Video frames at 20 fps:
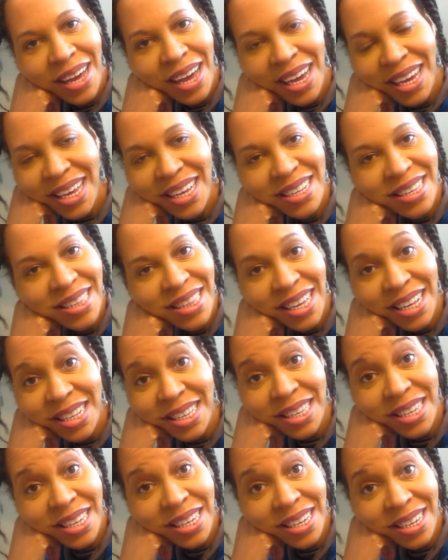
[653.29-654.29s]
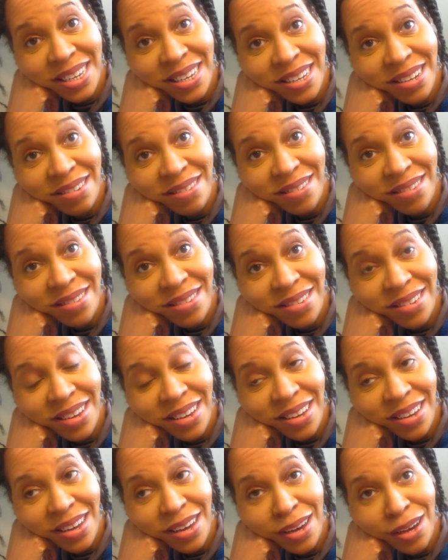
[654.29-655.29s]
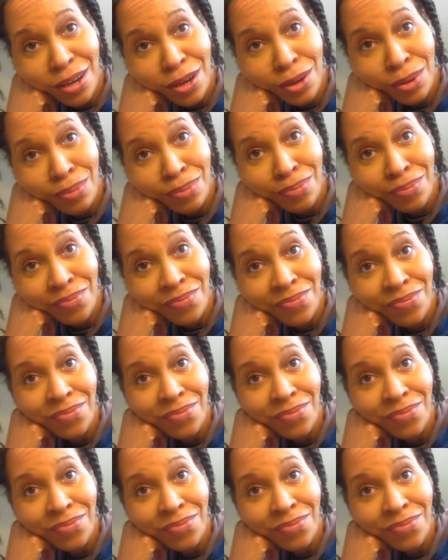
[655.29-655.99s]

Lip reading: I guess that's it. I'm